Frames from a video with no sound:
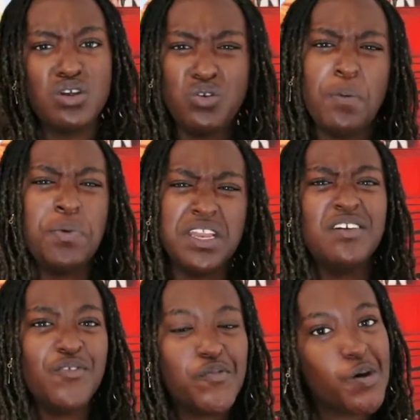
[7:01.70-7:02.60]
you can do a
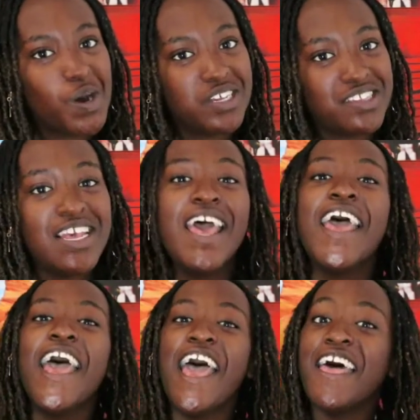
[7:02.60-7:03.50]
picnic for 4 hours.
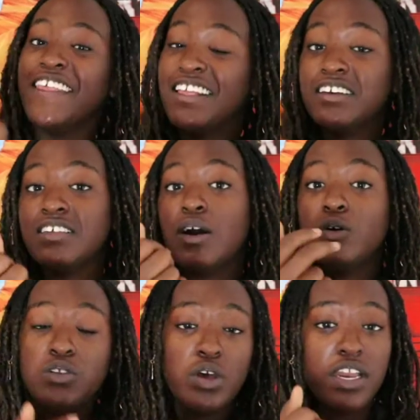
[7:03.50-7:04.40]
And then there's
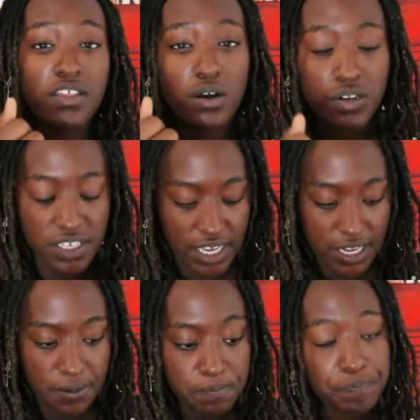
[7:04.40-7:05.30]
also another
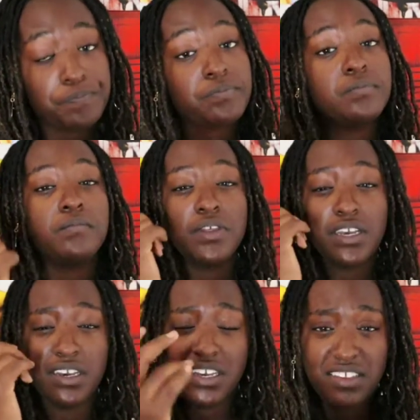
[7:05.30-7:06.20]
hotel.
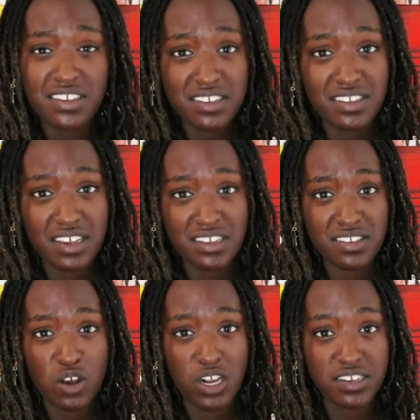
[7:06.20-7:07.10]

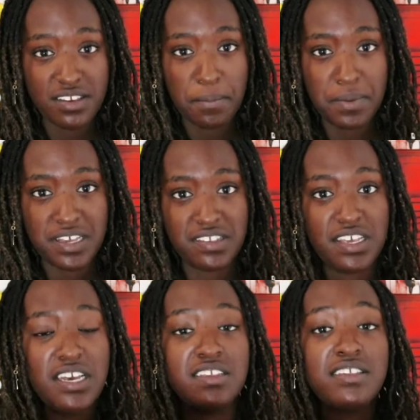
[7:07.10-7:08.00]
It's called
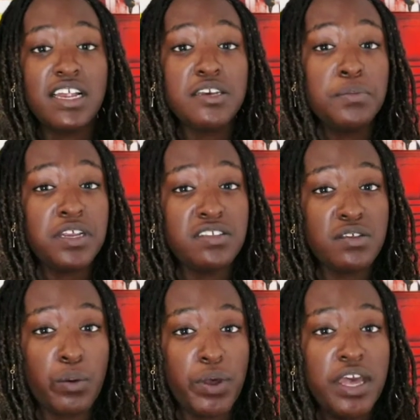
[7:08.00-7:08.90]
Zambezi. It's 30
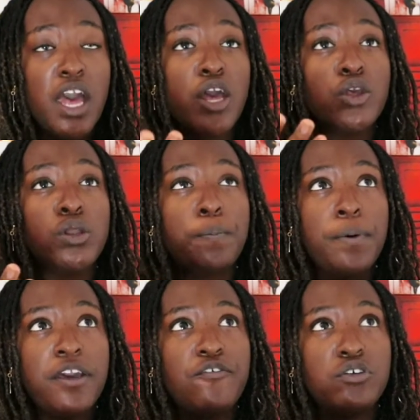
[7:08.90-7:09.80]
minutes away. You'll
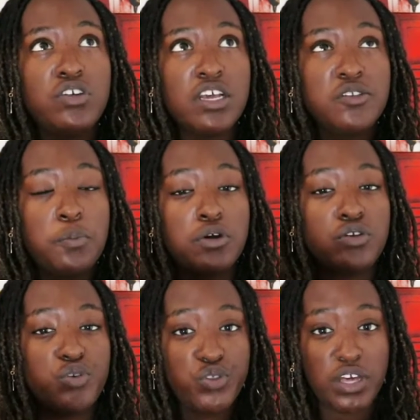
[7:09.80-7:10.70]
pay for
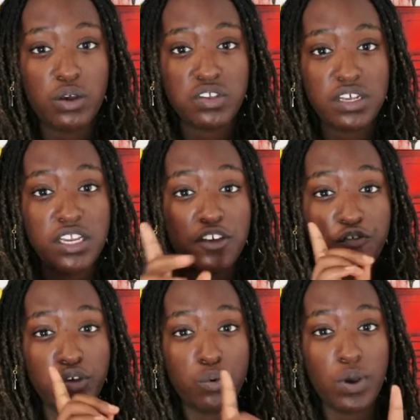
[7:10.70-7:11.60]
transport 2,000
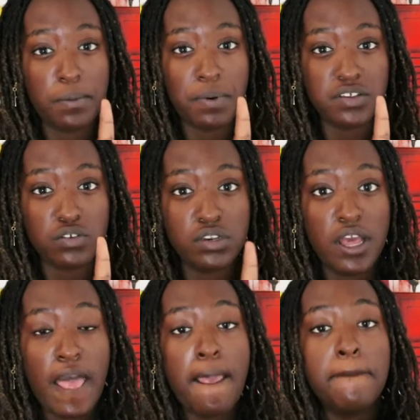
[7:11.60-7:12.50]
if you're one person.